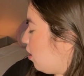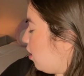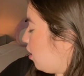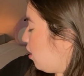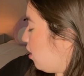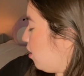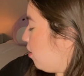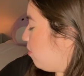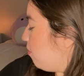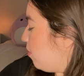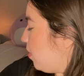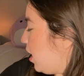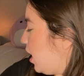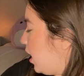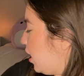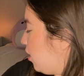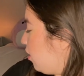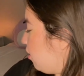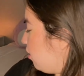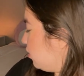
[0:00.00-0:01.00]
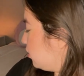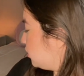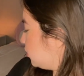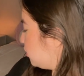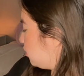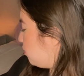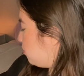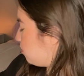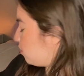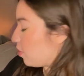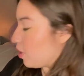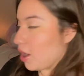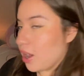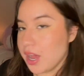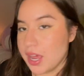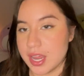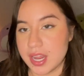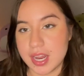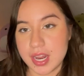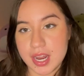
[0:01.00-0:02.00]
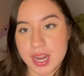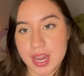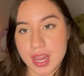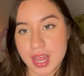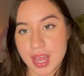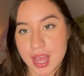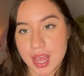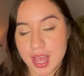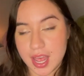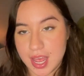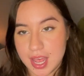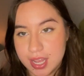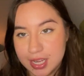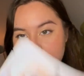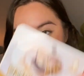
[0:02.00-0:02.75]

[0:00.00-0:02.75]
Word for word: Um, I also bought a